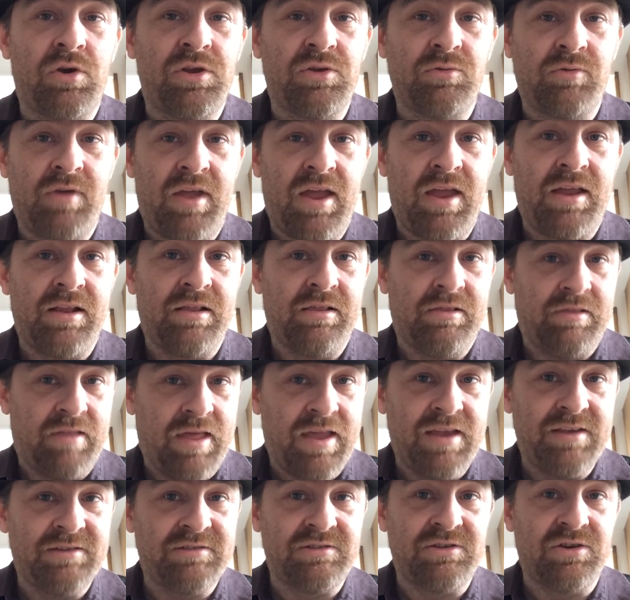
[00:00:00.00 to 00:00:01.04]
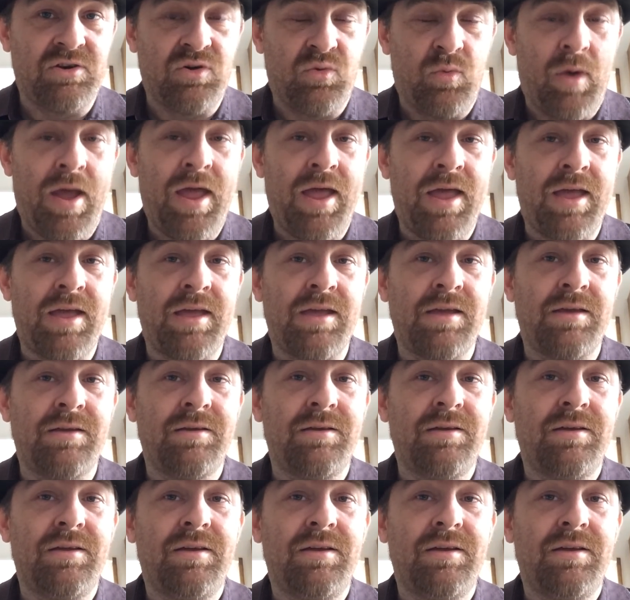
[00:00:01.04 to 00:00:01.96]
You can't laze your way